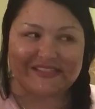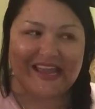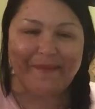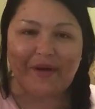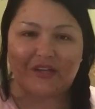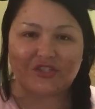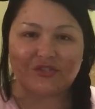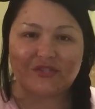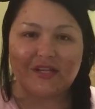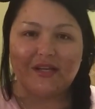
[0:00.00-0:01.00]
same
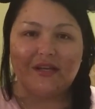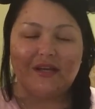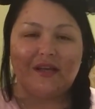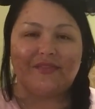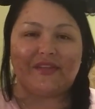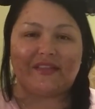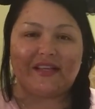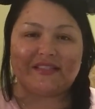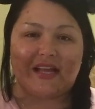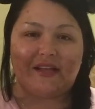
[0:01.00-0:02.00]
ponchos that they
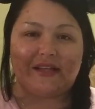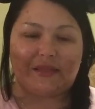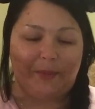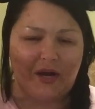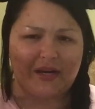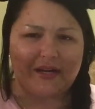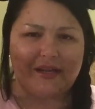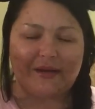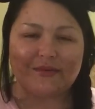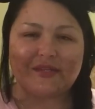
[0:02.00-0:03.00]
sell at the park.
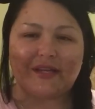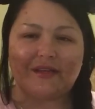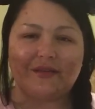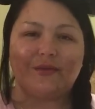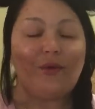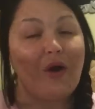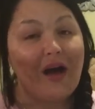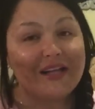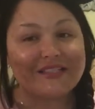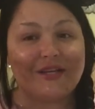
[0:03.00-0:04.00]
And I was like,
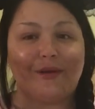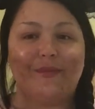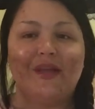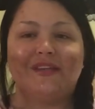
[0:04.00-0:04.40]
awesome.